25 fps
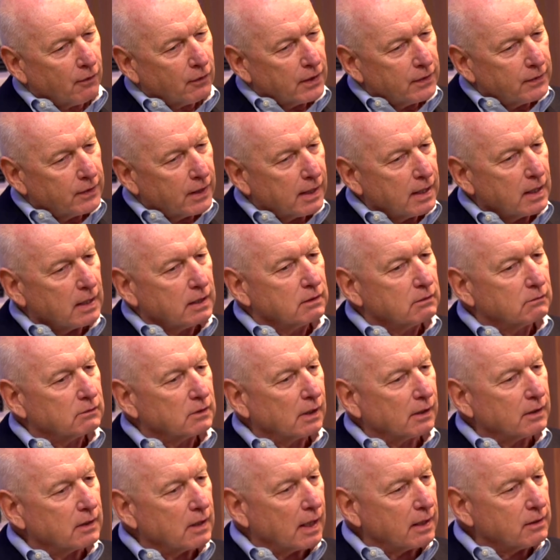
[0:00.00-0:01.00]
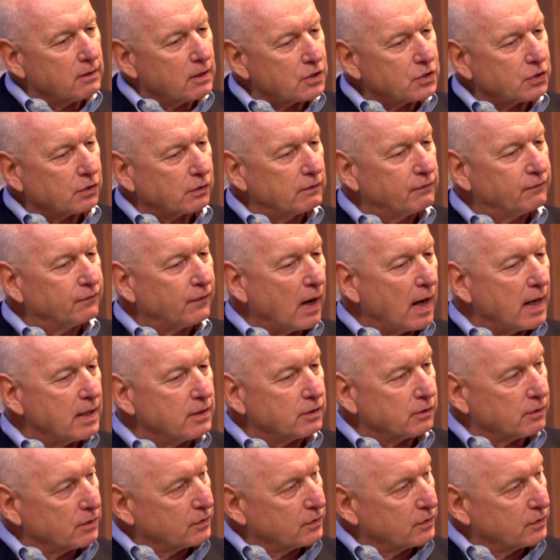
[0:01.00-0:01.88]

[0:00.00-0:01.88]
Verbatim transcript: do they uh, initially find you?